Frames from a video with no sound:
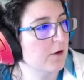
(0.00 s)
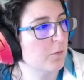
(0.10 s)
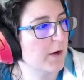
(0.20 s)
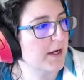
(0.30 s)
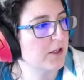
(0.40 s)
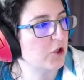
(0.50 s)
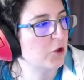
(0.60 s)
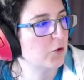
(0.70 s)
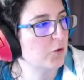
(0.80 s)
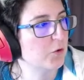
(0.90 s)
when
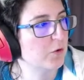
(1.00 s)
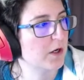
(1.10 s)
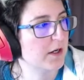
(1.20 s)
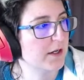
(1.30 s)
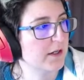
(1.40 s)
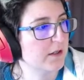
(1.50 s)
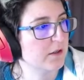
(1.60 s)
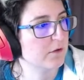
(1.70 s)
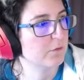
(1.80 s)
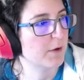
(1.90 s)
you are
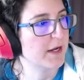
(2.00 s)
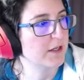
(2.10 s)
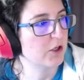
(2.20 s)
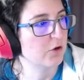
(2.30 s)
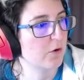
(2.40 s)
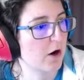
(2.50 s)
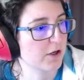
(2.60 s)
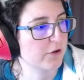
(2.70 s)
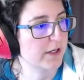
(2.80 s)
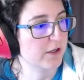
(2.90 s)

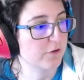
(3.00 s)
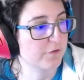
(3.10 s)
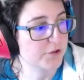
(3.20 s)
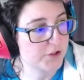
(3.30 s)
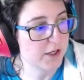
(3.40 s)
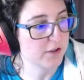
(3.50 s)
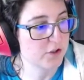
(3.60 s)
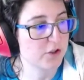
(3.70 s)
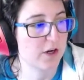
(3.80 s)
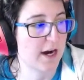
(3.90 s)
creating your first character,
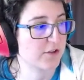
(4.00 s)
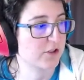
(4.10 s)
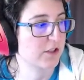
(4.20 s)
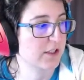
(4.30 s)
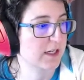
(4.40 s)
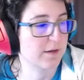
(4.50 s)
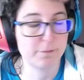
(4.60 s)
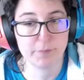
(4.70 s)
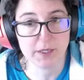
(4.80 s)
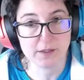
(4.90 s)
you're actually going to get a
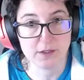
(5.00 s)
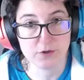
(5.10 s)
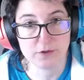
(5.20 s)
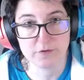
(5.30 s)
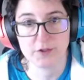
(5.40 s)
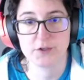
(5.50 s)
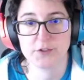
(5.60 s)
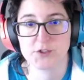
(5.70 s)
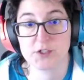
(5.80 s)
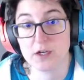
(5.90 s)
buttload of other
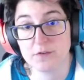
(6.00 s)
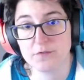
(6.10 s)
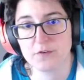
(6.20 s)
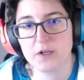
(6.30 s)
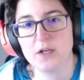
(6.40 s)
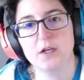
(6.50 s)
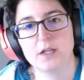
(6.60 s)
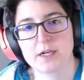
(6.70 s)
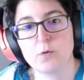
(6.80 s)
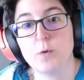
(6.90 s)
stuff,
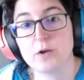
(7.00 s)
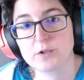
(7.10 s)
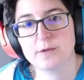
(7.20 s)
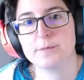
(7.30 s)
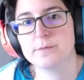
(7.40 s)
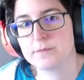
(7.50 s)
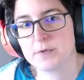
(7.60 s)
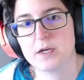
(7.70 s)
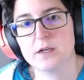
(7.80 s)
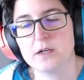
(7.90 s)
like a
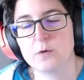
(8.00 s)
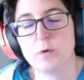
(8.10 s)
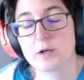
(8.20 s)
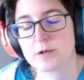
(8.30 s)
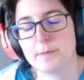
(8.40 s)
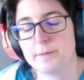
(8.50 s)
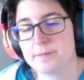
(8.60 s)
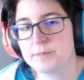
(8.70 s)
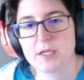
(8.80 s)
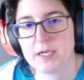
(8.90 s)
welcome
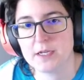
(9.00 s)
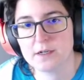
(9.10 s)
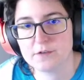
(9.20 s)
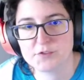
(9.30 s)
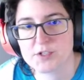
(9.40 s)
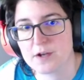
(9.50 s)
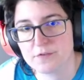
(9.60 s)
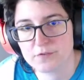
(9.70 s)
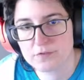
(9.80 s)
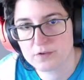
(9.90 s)
kit of stuff.